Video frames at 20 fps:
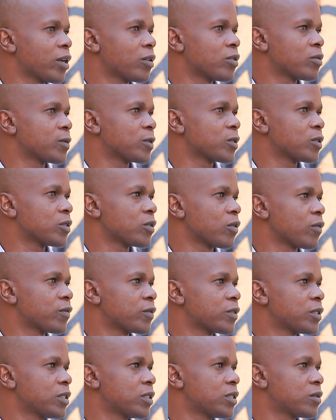an opportunity of
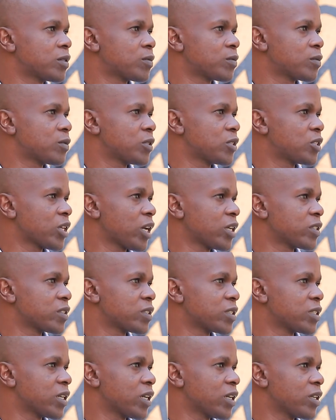teachers
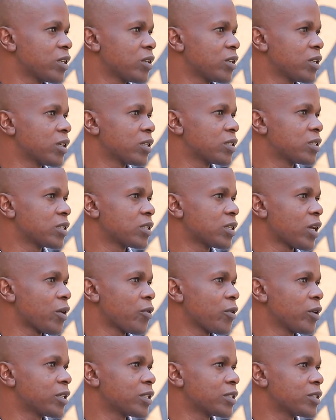getting
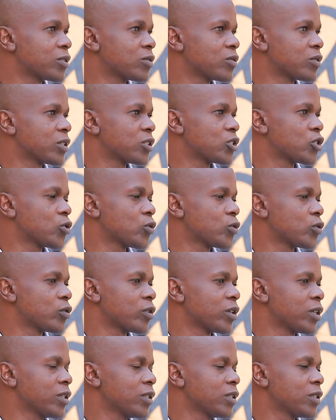directly to the
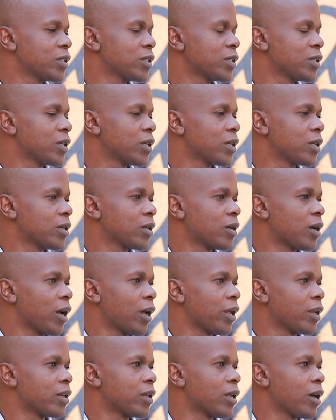children
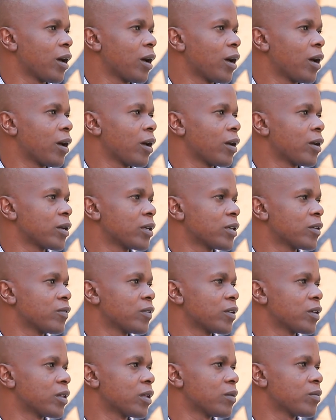and
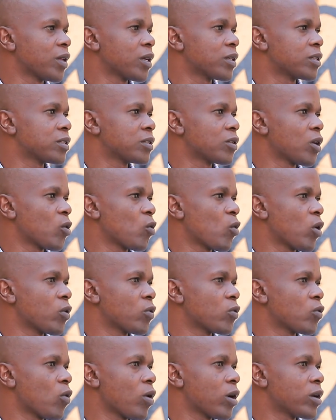giving them that
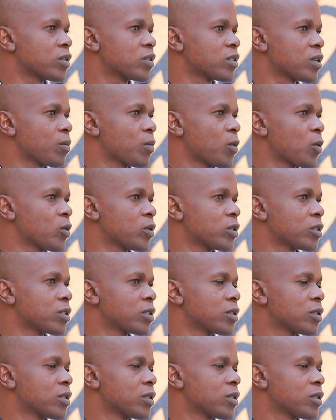one-on-one support.